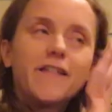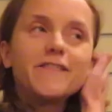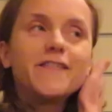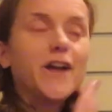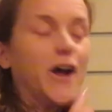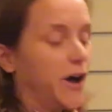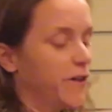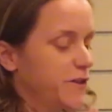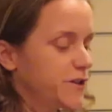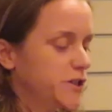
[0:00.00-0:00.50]

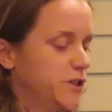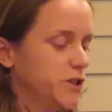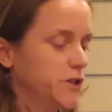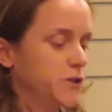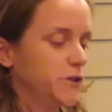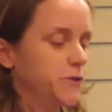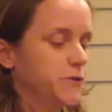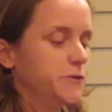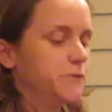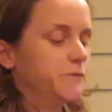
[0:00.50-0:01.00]
The other
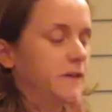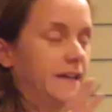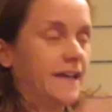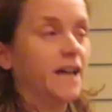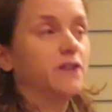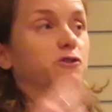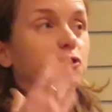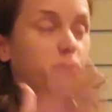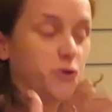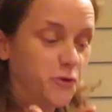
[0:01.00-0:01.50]
two,
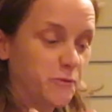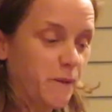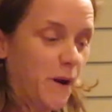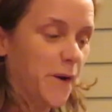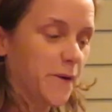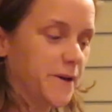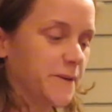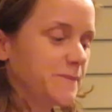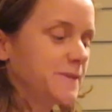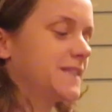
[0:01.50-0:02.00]
again, short
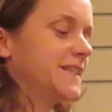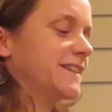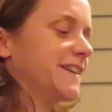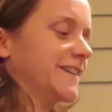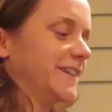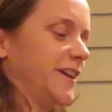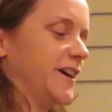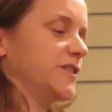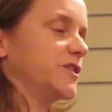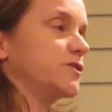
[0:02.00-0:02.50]
poems that
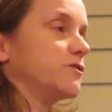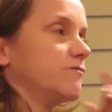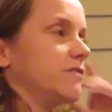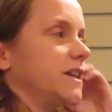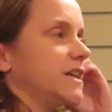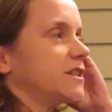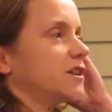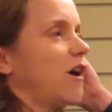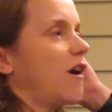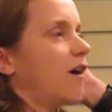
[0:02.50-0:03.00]
I'd like to
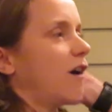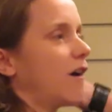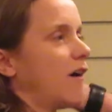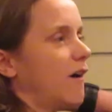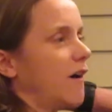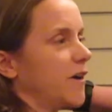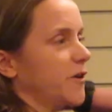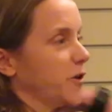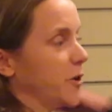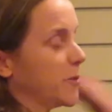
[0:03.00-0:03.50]
read
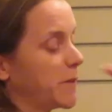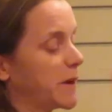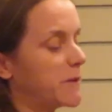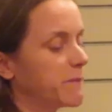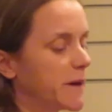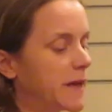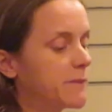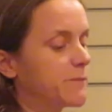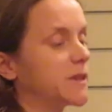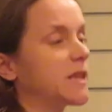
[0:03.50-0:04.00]
are not by
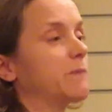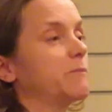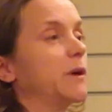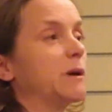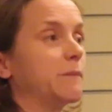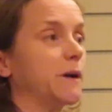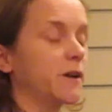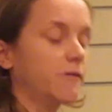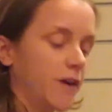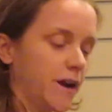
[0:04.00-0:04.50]
me, but they're
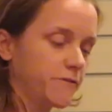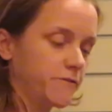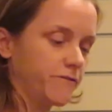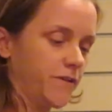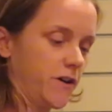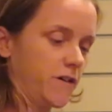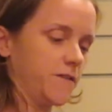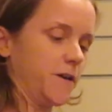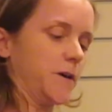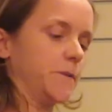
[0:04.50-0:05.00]
by my
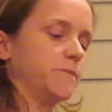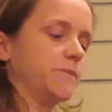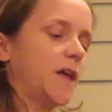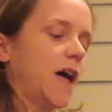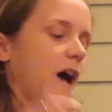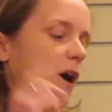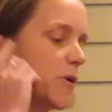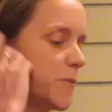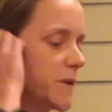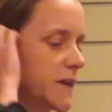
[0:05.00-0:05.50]
grandfather,
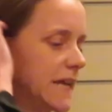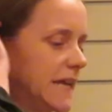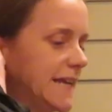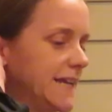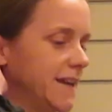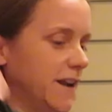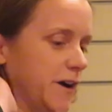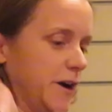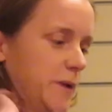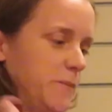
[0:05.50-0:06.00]
Albert
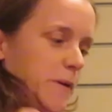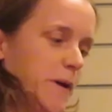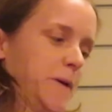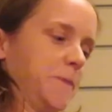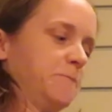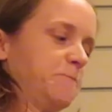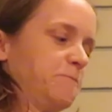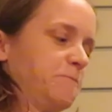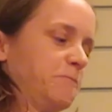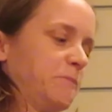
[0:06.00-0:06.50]
E. Limer.
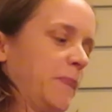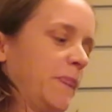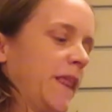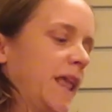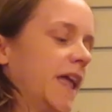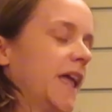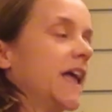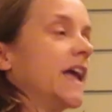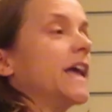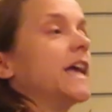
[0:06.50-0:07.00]

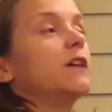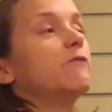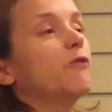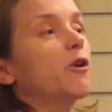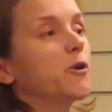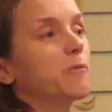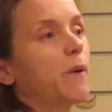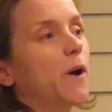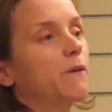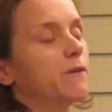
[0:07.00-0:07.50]
He
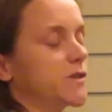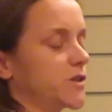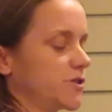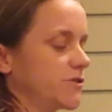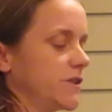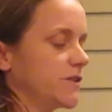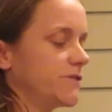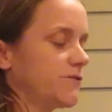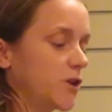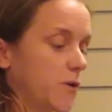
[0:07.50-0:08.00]
wrote
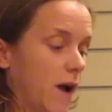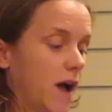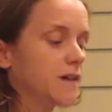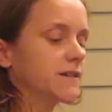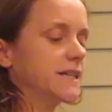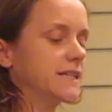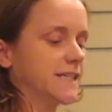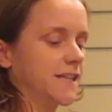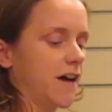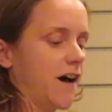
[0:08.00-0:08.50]
poetry
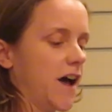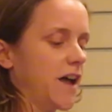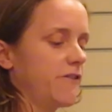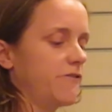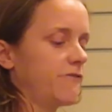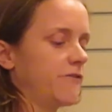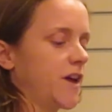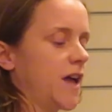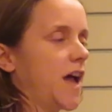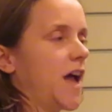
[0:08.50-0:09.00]
throughout his
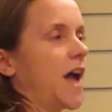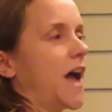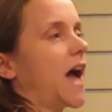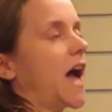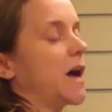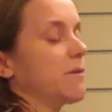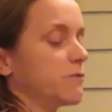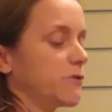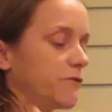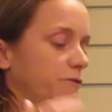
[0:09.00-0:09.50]
life,
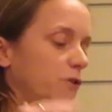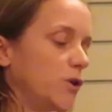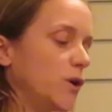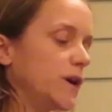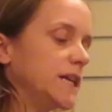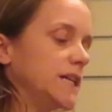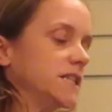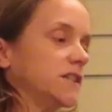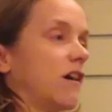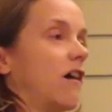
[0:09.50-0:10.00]
and
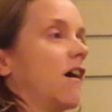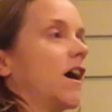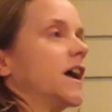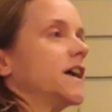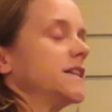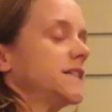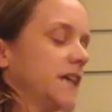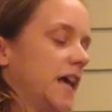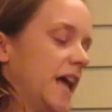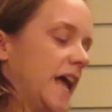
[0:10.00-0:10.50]
before he
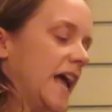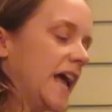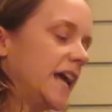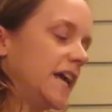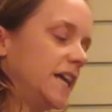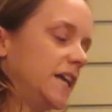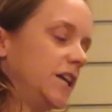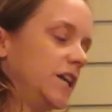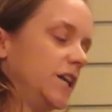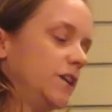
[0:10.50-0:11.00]
died,
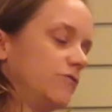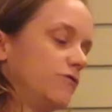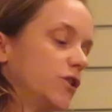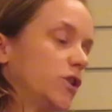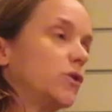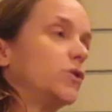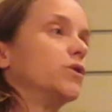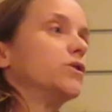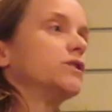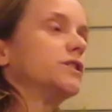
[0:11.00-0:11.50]
he
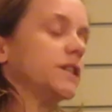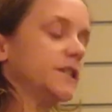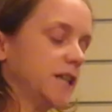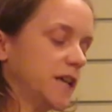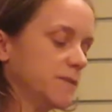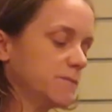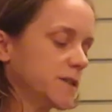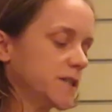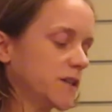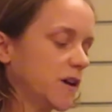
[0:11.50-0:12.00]
recorded
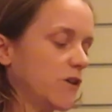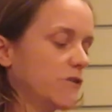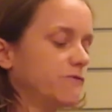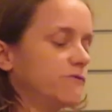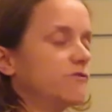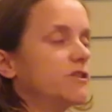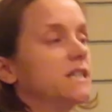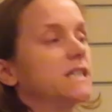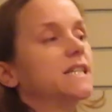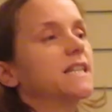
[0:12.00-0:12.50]

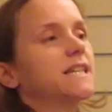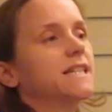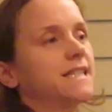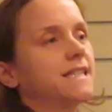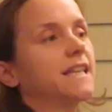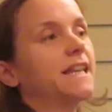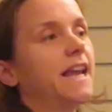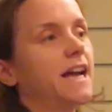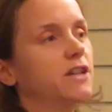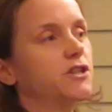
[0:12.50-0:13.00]
himself reading a
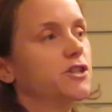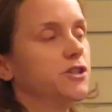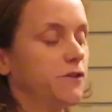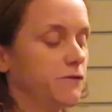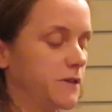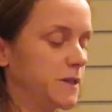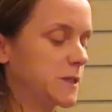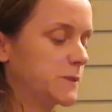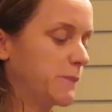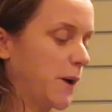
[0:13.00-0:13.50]
selection
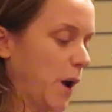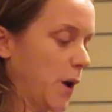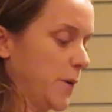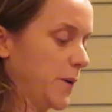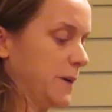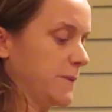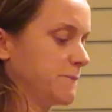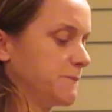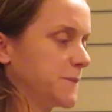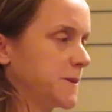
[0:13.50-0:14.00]
of his
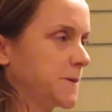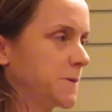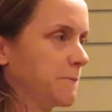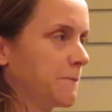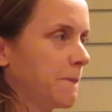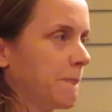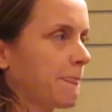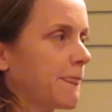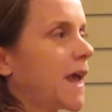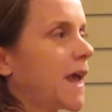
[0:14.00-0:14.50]
poems.
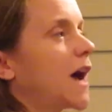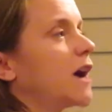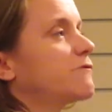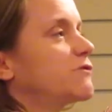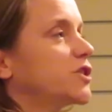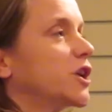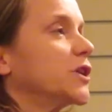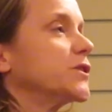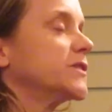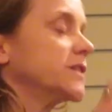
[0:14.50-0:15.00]

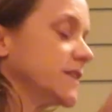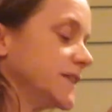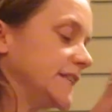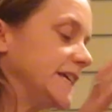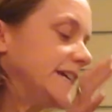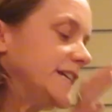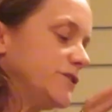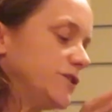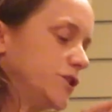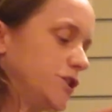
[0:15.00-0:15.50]
I've chosen
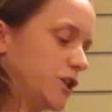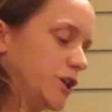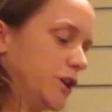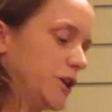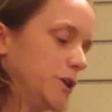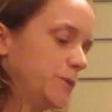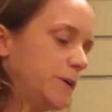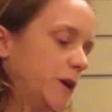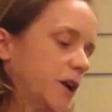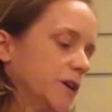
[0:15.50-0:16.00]
these
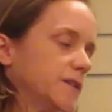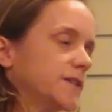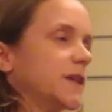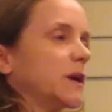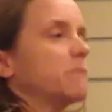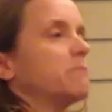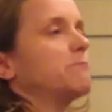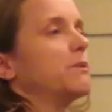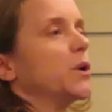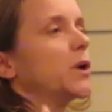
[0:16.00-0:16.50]
two because
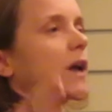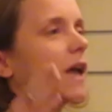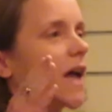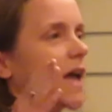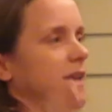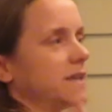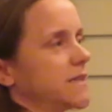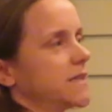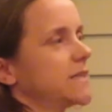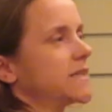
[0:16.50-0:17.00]
they
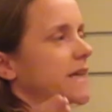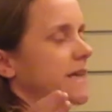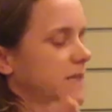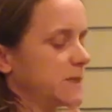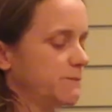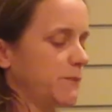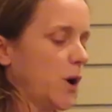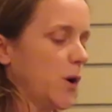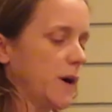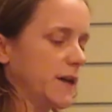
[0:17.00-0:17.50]
bookend
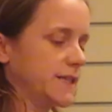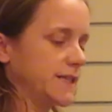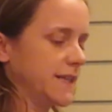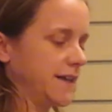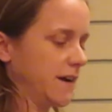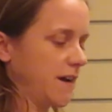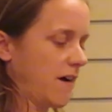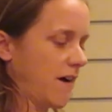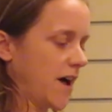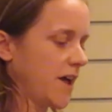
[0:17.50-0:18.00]
his
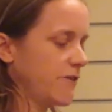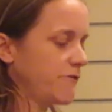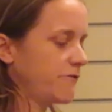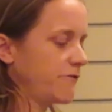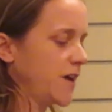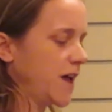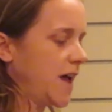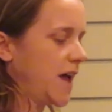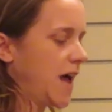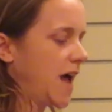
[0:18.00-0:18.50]
poetic life,
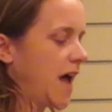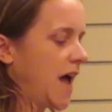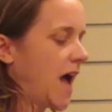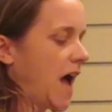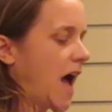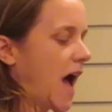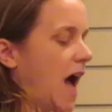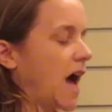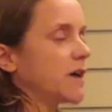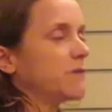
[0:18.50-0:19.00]

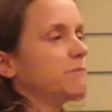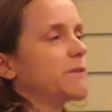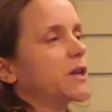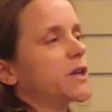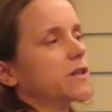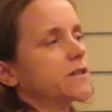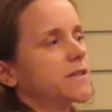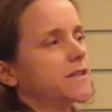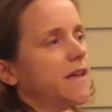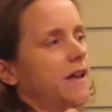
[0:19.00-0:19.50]
and
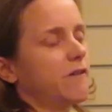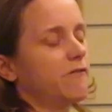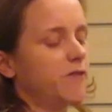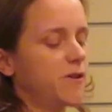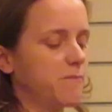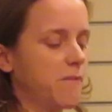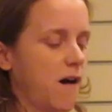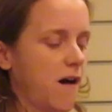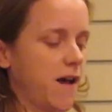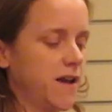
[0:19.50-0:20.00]
because they
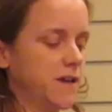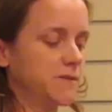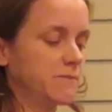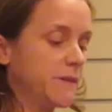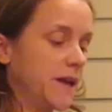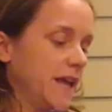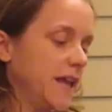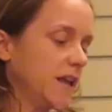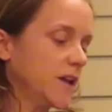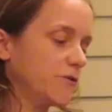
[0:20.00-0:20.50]
remind
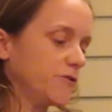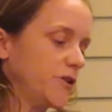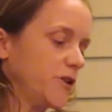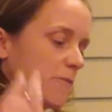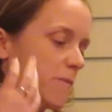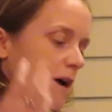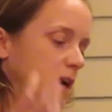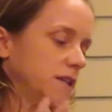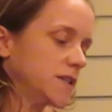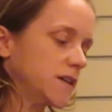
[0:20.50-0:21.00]
me, or they
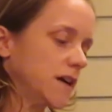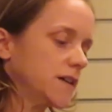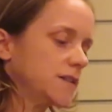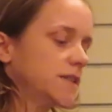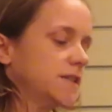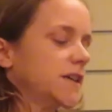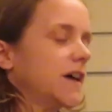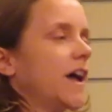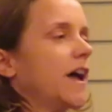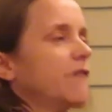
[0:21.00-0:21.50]
remind
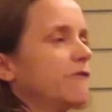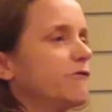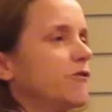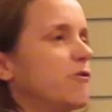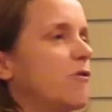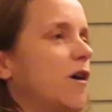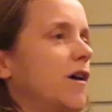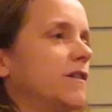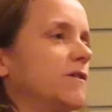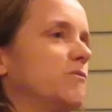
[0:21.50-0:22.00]
us, that
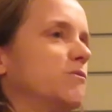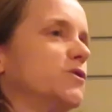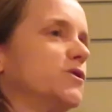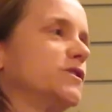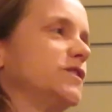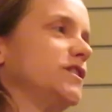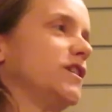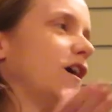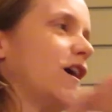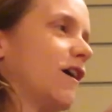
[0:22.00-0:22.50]
everyone
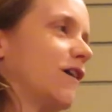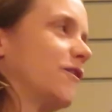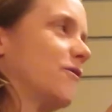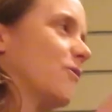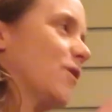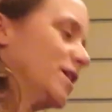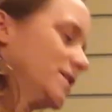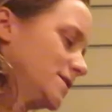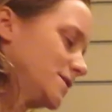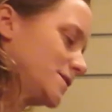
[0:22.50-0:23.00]
was young
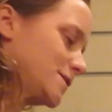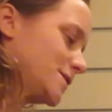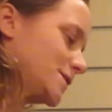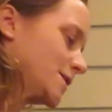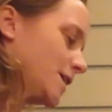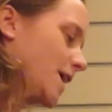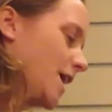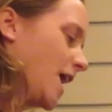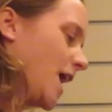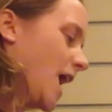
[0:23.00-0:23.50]

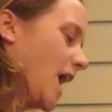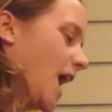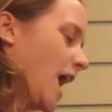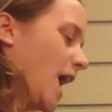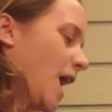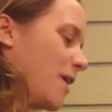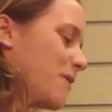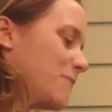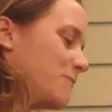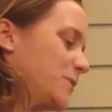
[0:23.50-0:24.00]
once,
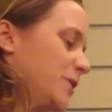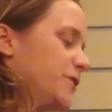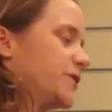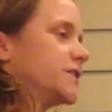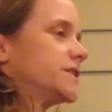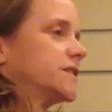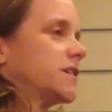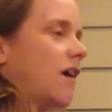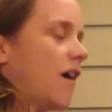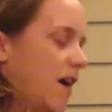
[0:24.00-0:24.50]
but
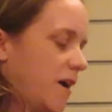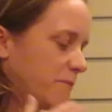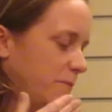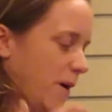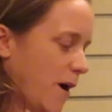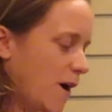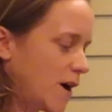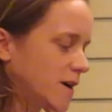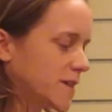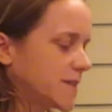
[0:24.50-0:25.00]
that time
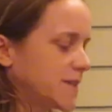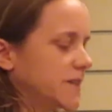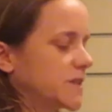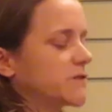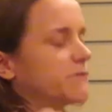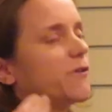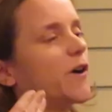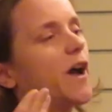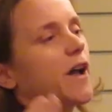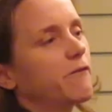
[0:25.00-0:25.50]

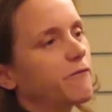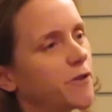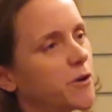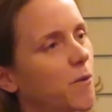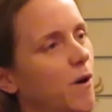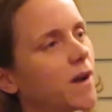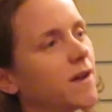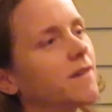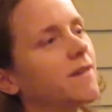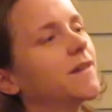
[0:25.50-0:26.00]
passes for
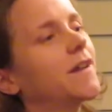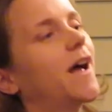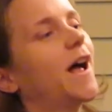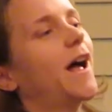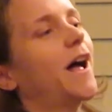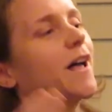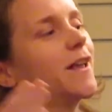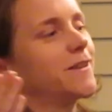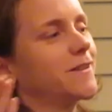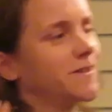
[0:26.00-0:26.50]
everyone,
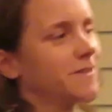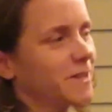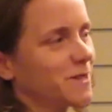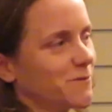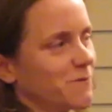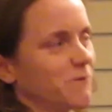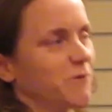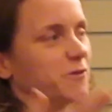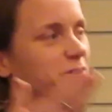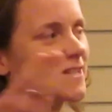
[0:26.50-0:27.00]
and
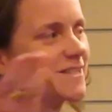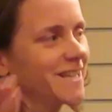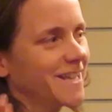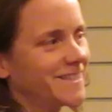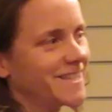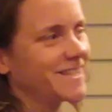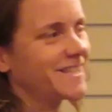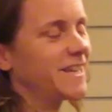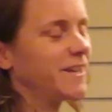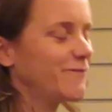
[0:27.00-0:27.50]
as we've already
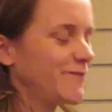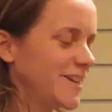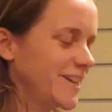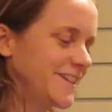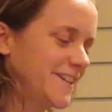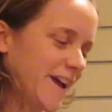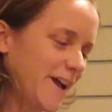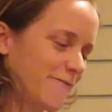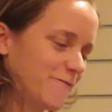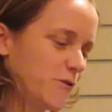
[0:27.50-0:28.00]
said this
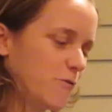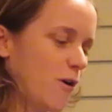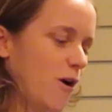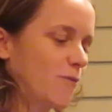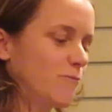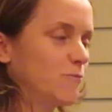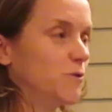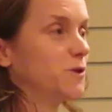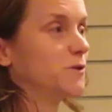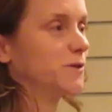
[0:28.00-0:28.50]
evening,
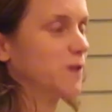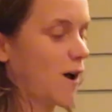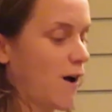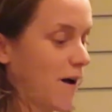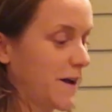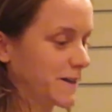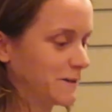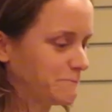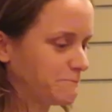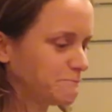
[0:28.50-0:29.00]
everyone will
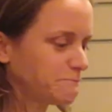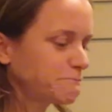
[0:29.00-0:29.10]
die.